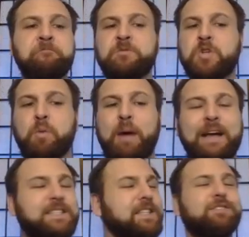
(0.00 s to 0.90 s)
So,
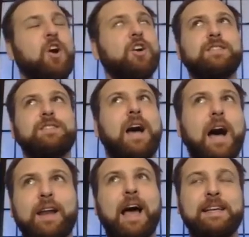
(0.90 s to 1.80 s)
boxing gloves are
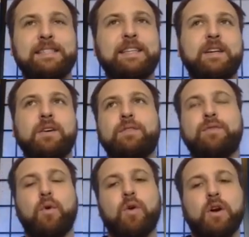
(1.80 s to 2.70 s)
not ideal
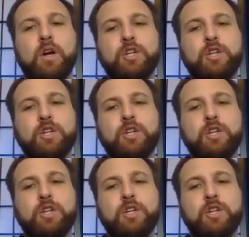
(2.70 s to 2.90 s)
for